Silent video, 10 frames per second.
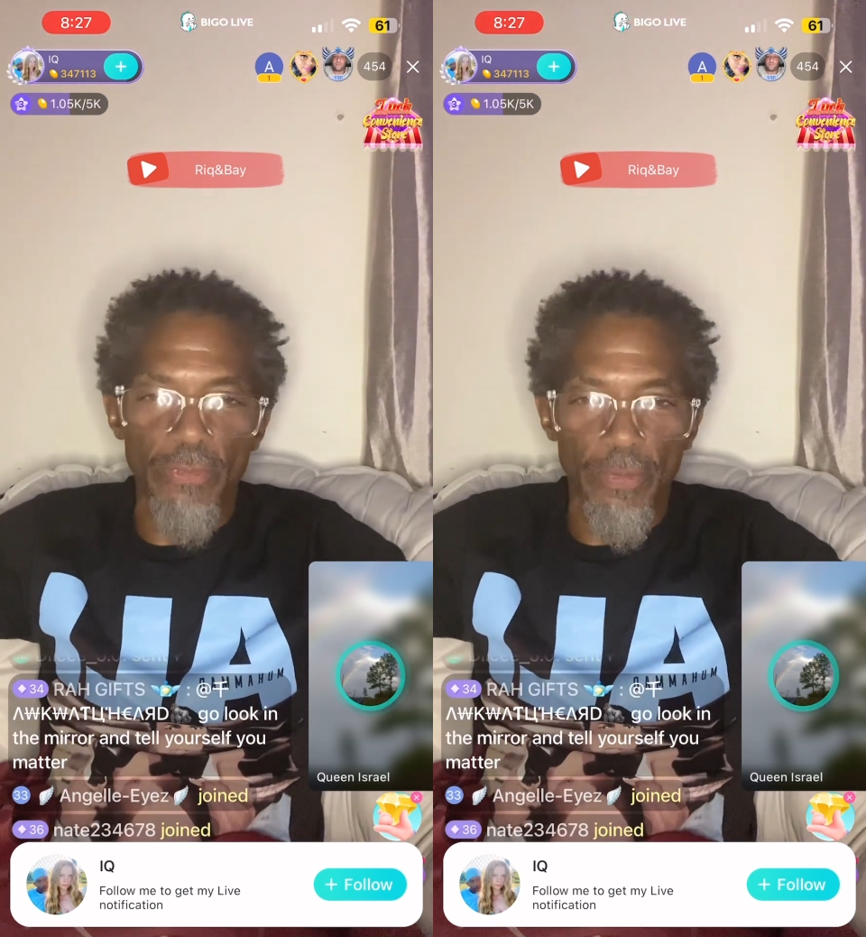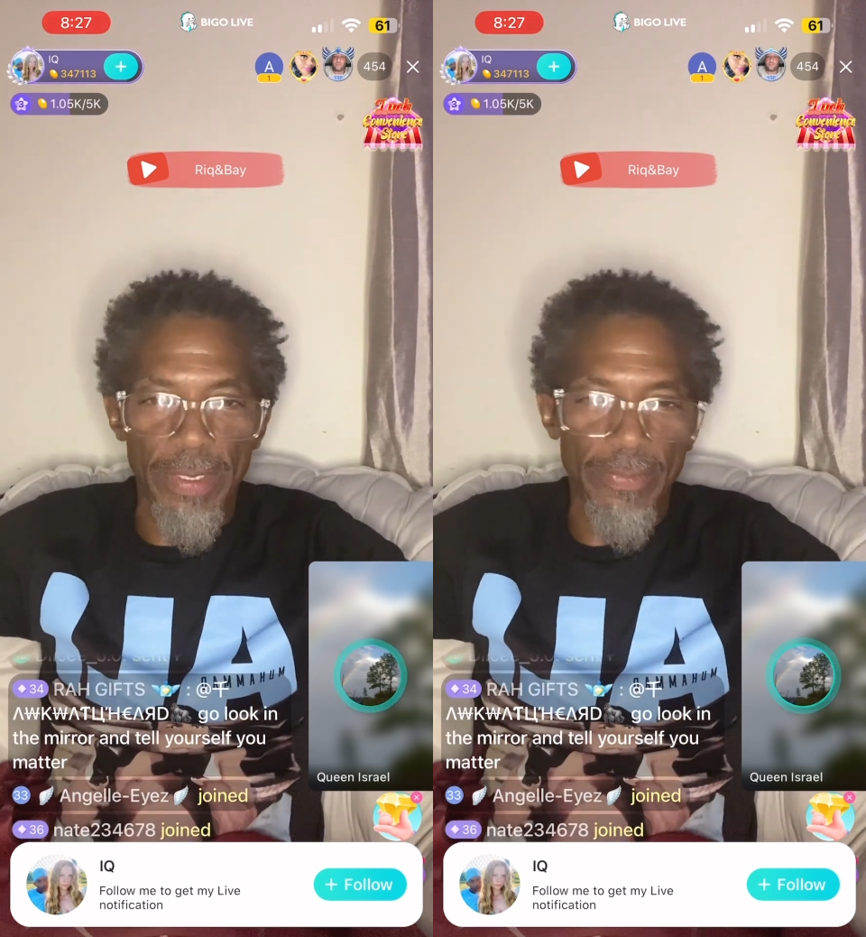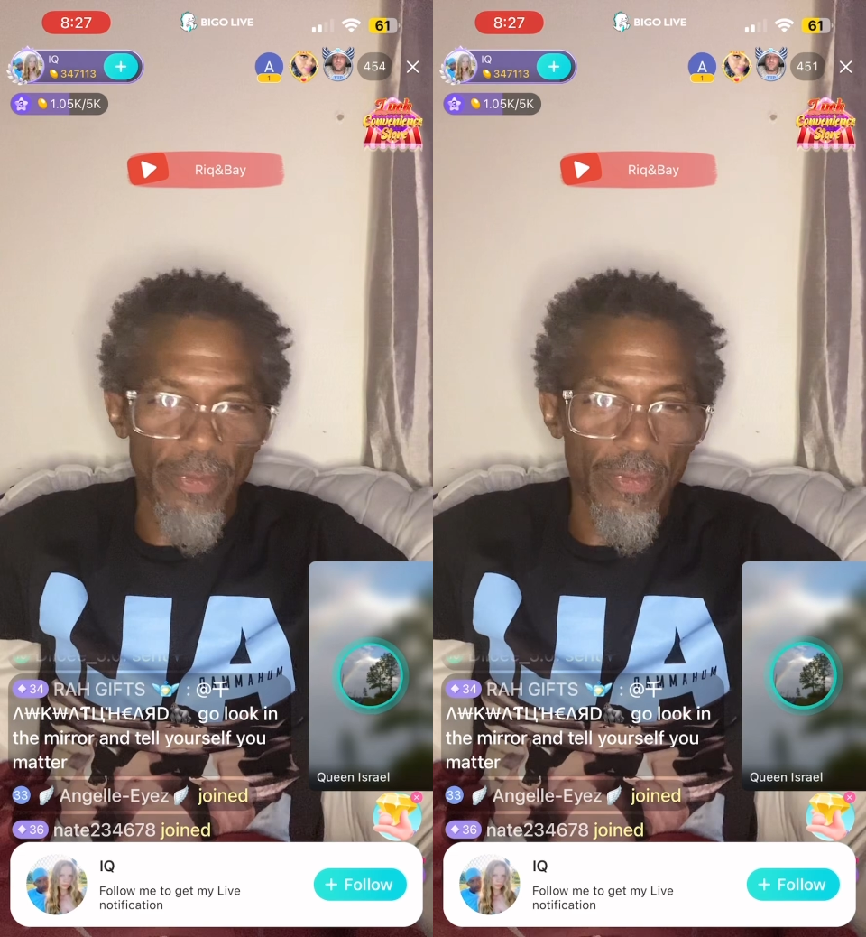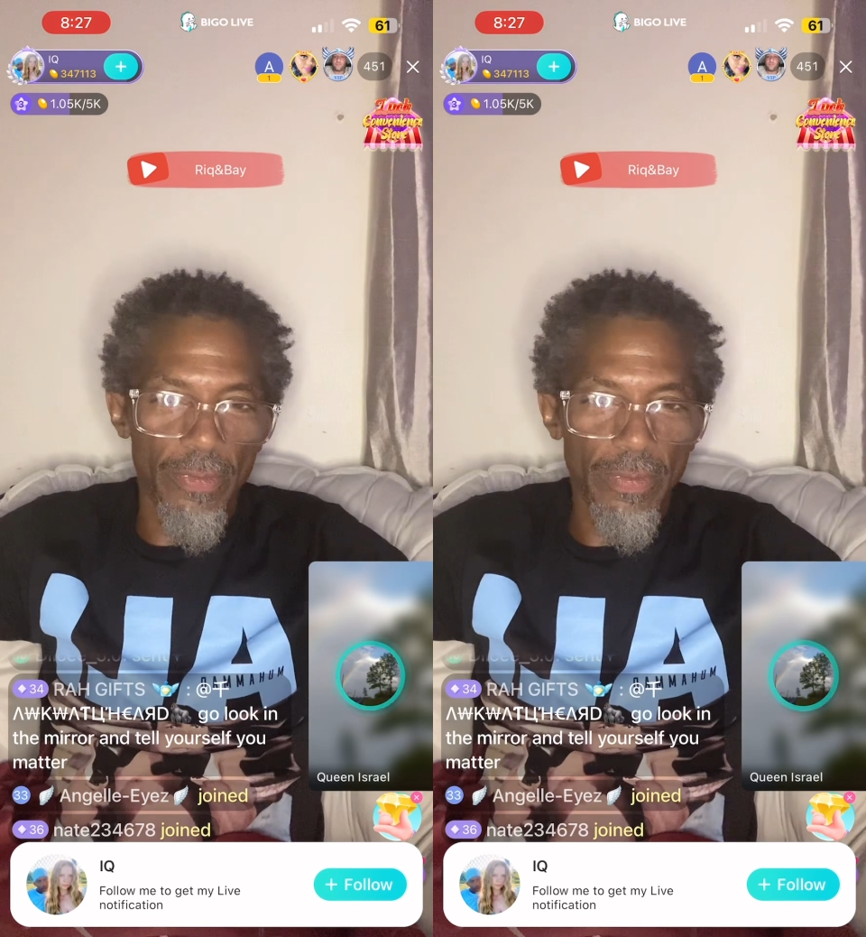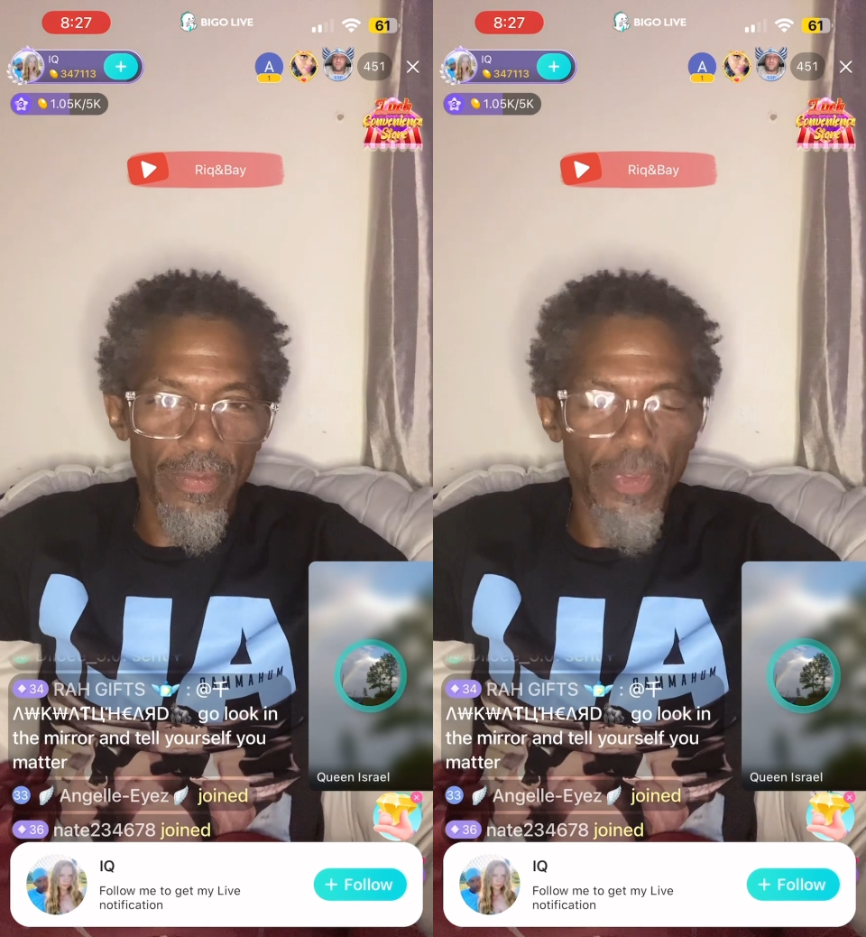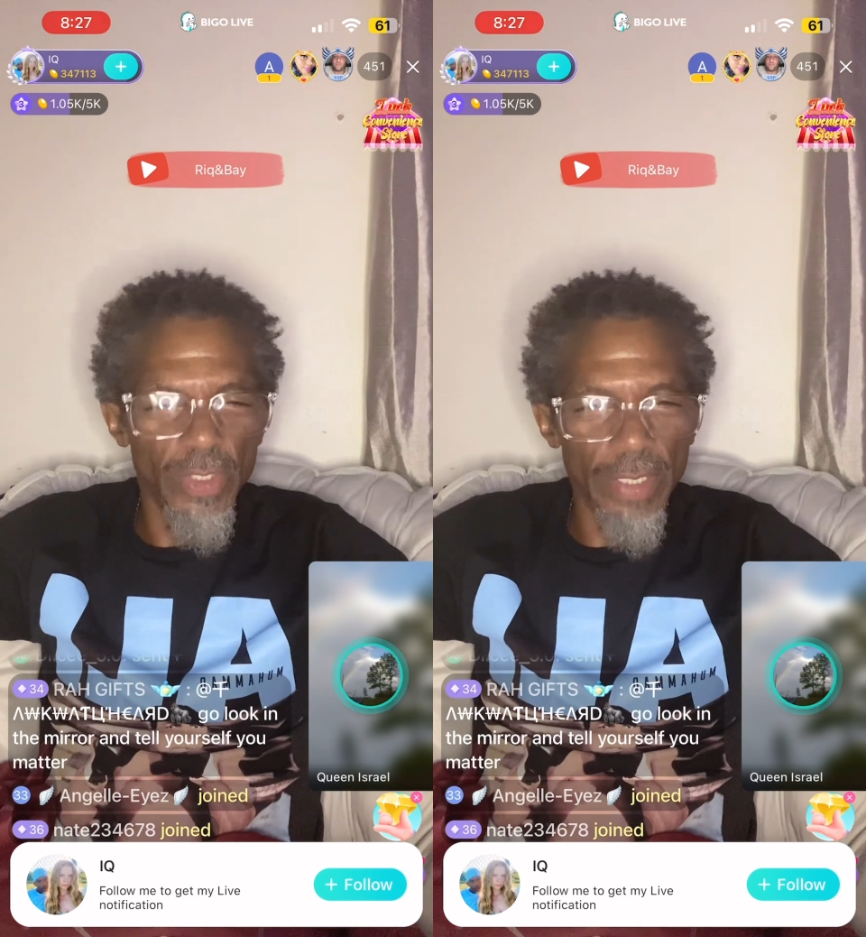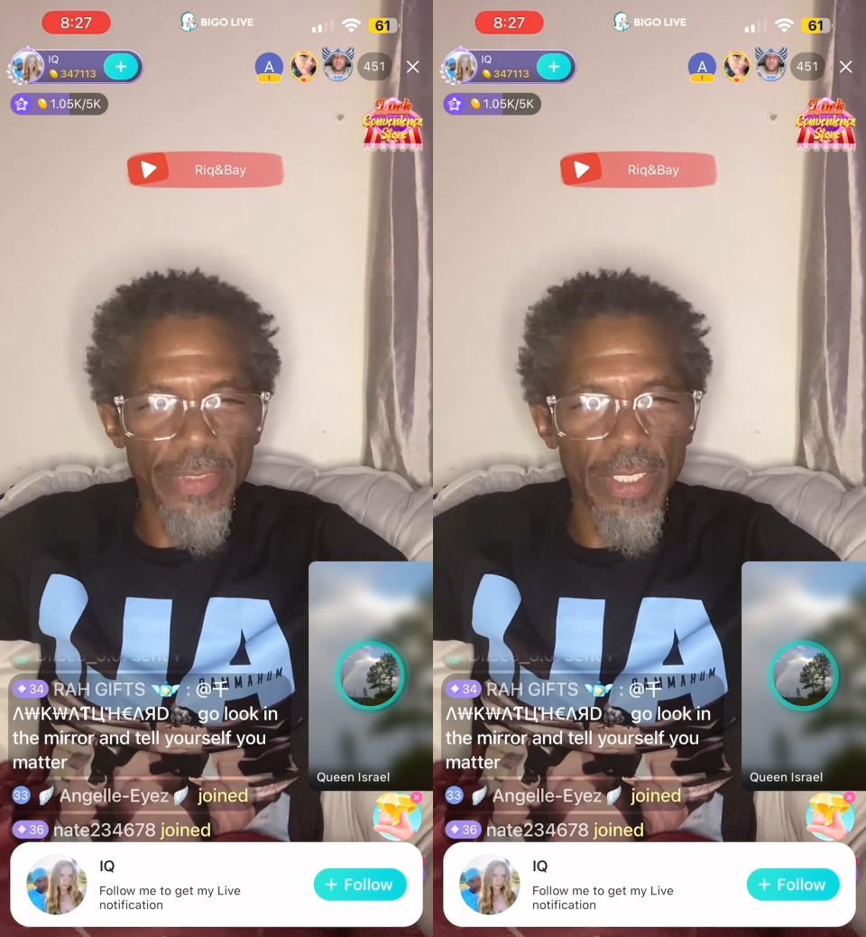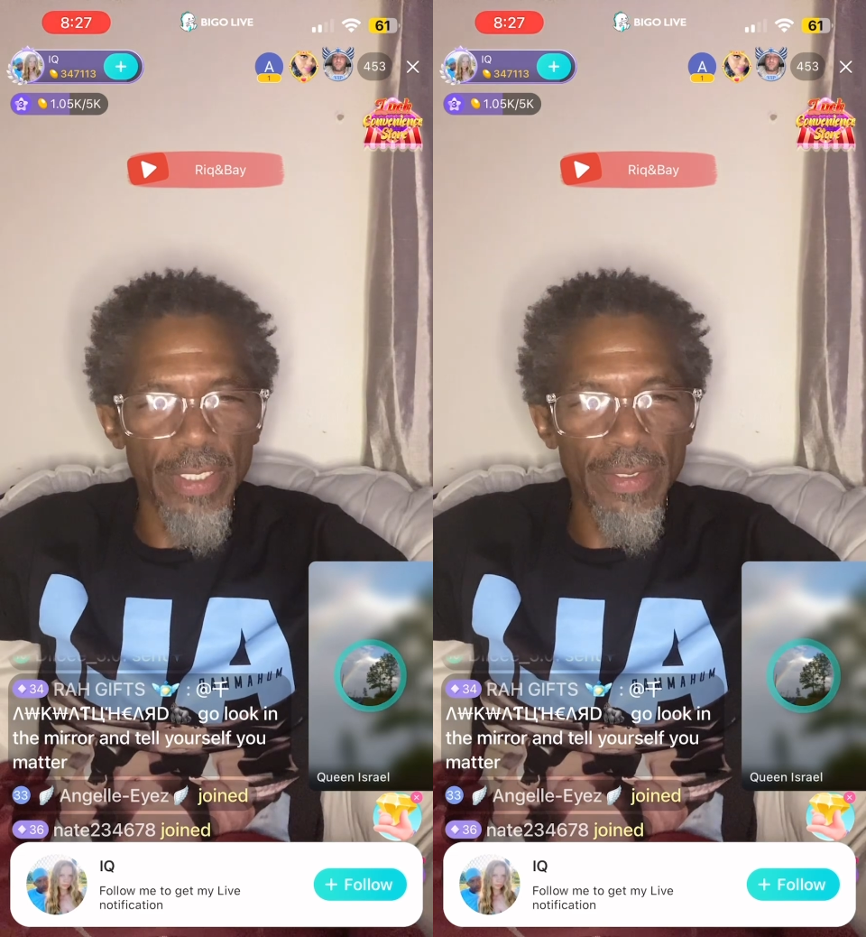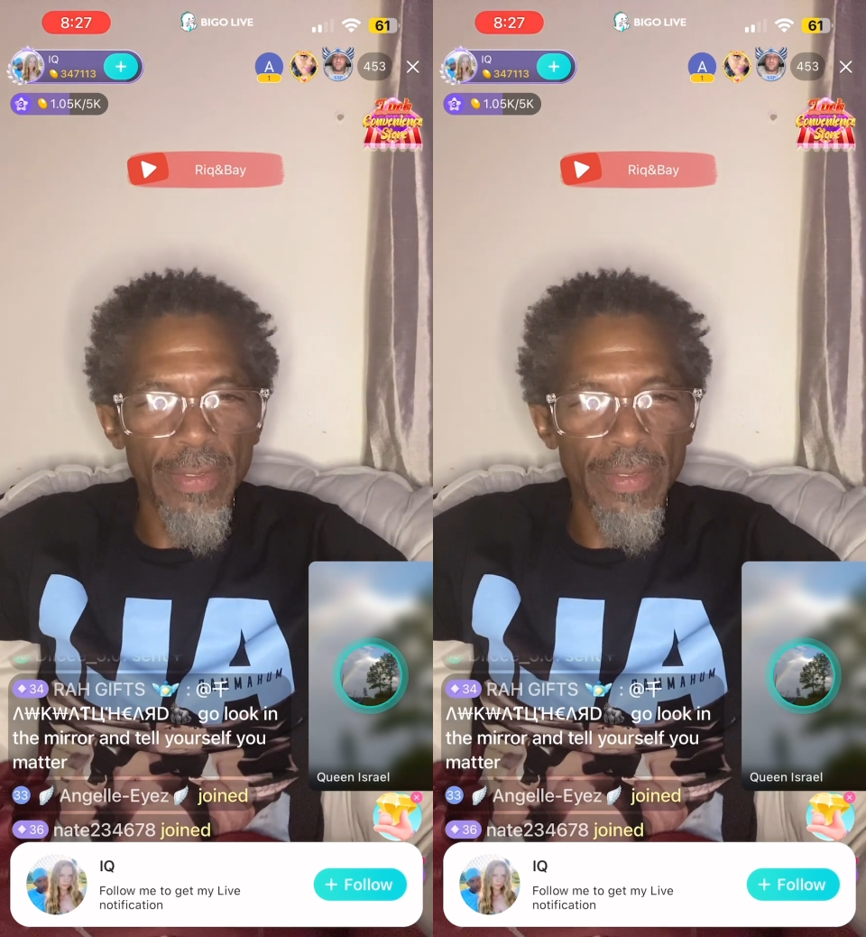for people. You see what I'm saying?